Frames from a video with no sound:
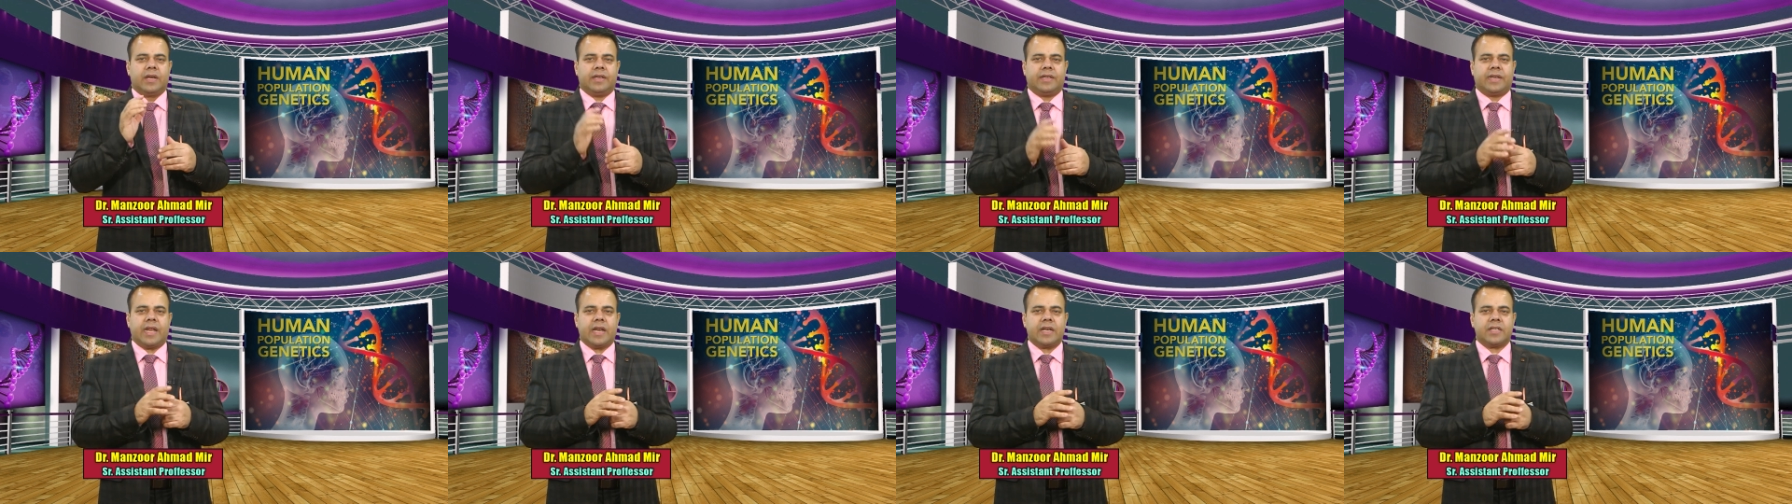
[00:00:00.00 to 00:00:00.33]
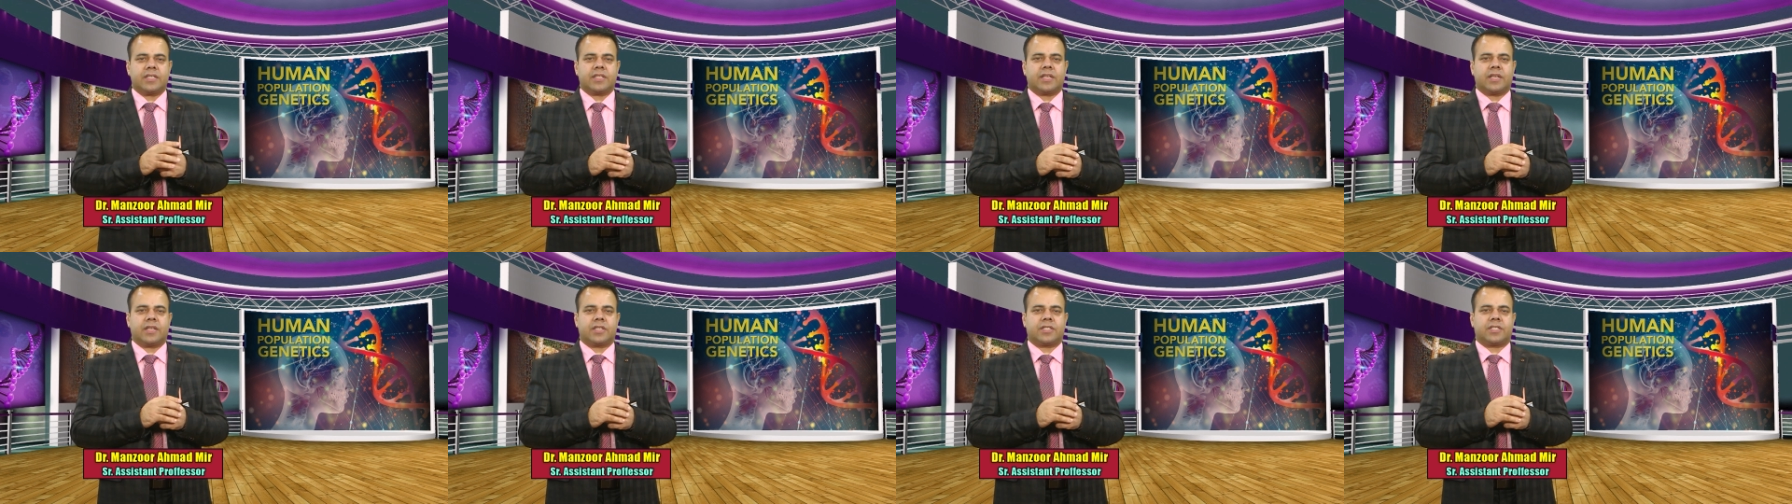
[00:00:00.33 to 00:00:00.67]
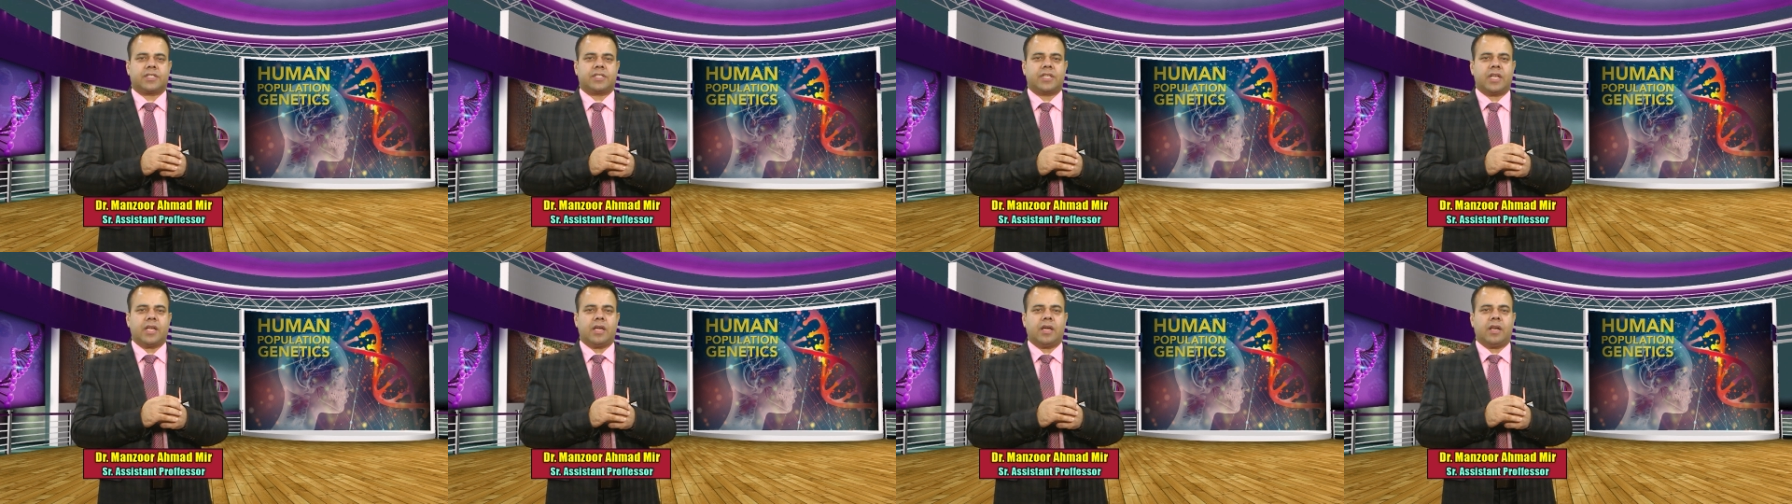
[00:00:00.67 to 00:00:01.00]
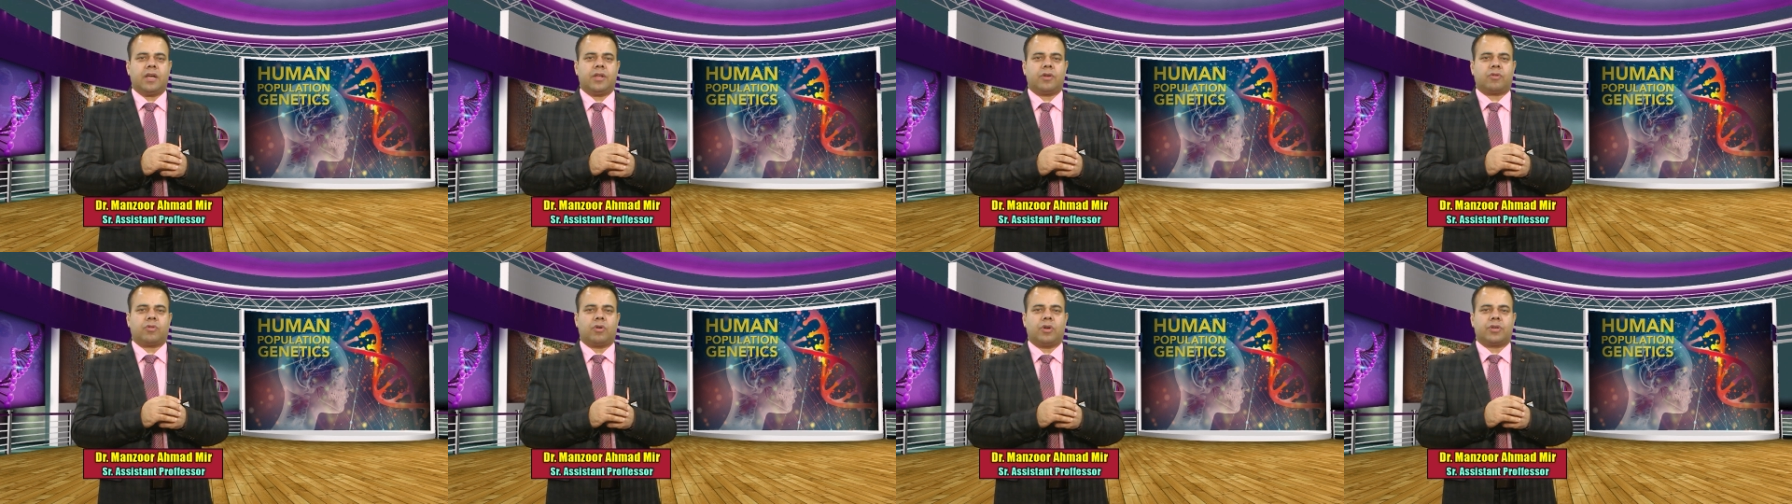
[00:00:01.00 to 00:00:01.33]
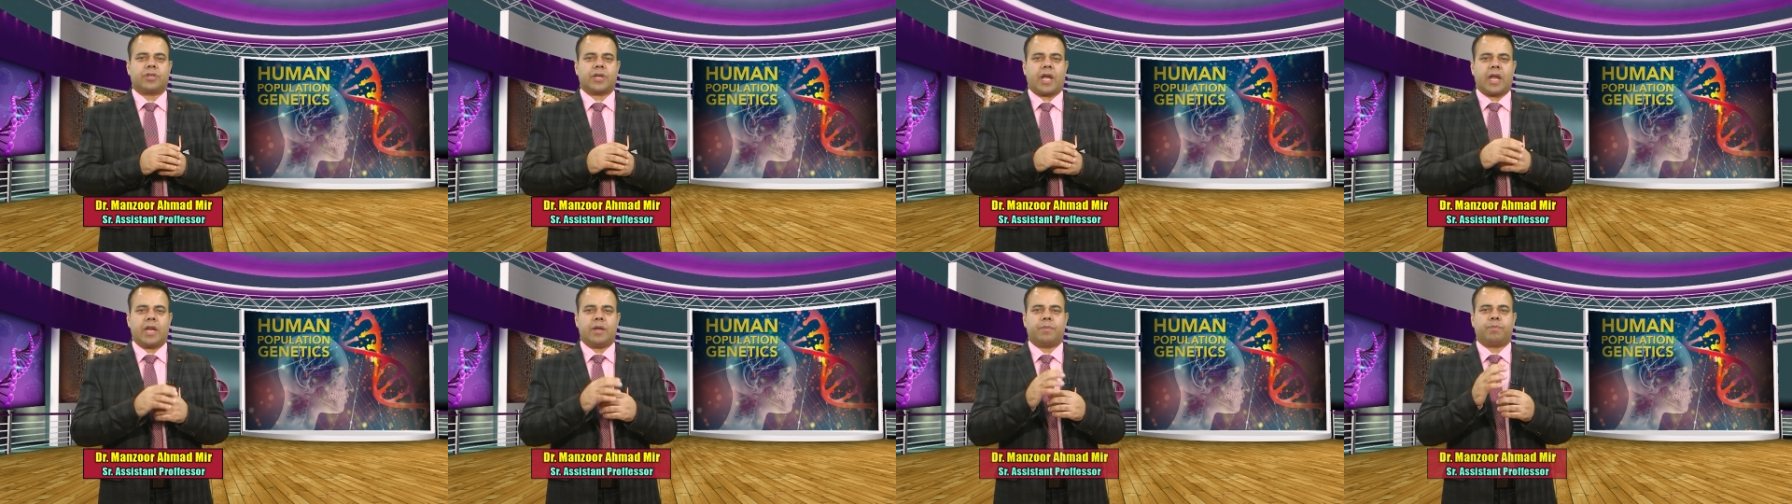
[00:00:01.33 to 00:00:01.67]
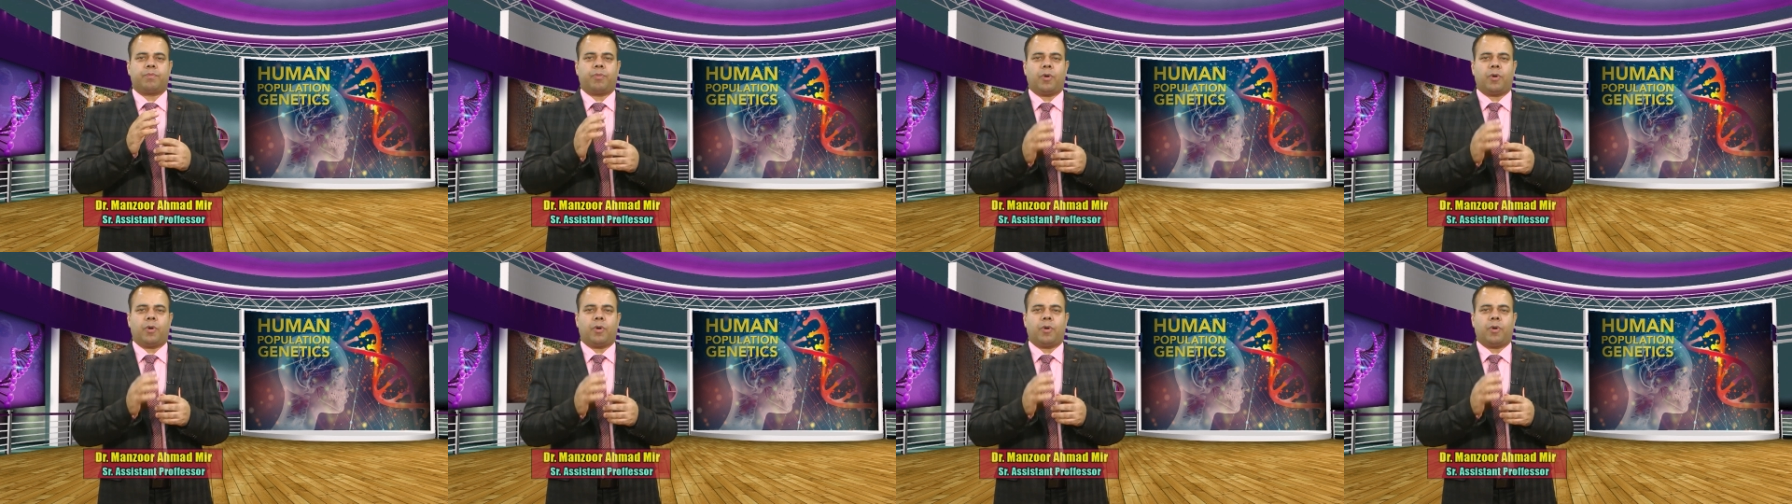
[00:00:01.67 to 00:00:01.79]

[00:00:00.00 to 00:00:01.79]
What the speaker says: denser single nucleotide